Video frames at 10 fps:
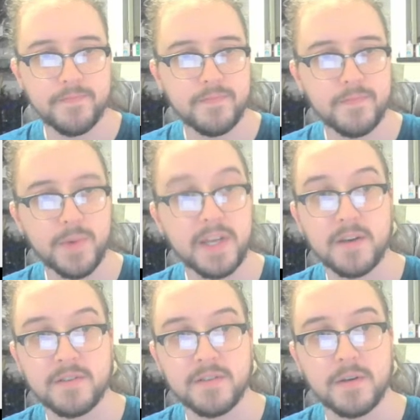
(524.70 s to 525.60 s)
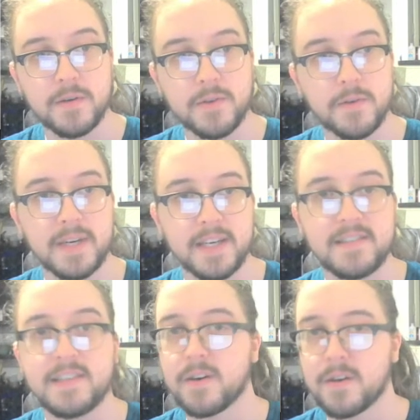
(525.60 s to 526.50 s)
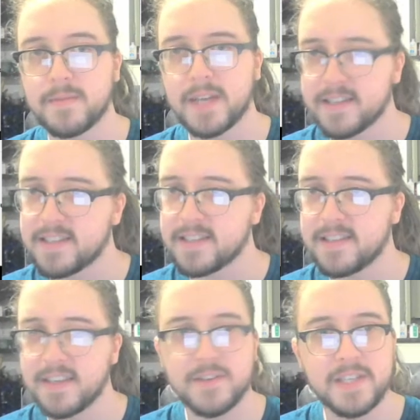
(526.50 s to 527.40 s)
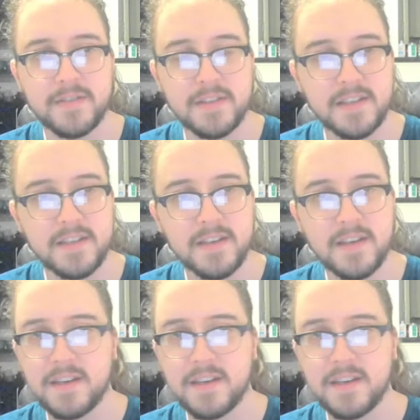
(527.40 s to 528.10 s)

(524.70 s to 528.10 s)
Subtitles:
We can also sort by CR. I guess that's the other different thing.